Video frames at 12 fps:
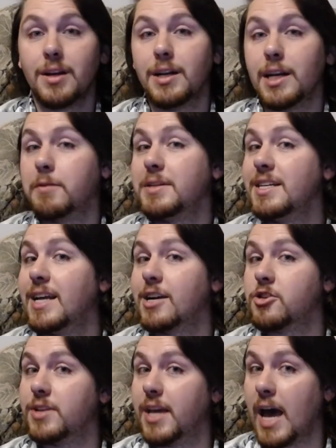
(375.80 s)
Now, it didn't
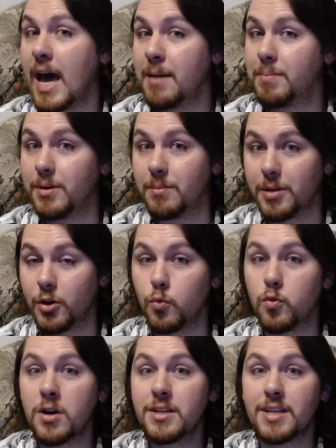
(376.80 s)
actually happen, but it
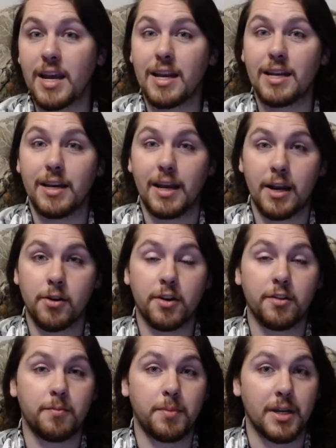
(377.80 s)
was a
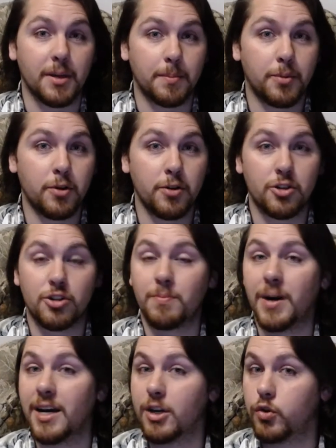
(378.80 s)
narrative being pushed
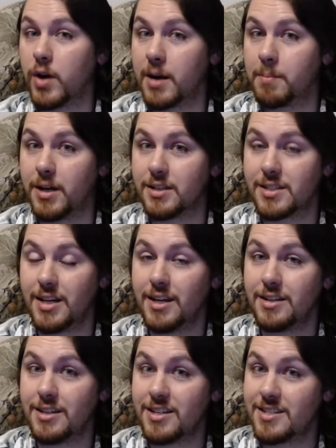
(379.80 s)
by crackpot
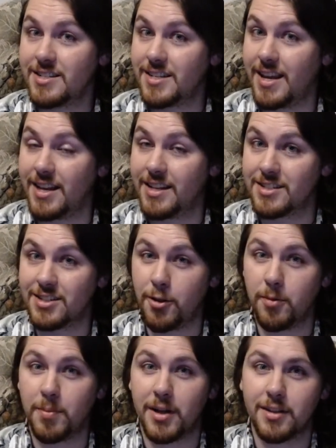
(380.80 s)
scientists and
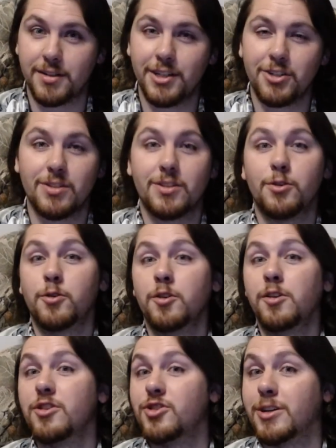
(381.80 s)
Southern politicians in order
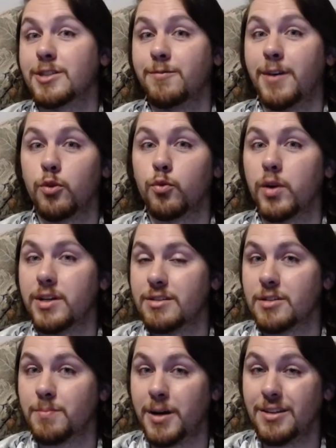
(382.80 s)
to justify
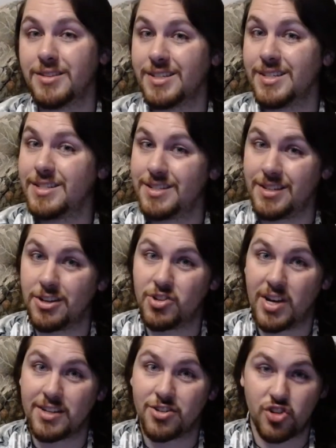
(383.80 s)
racist policies such
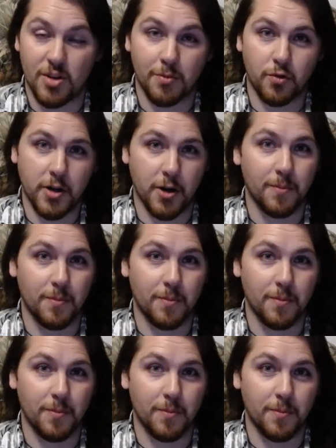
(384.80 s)
as Jim Crow.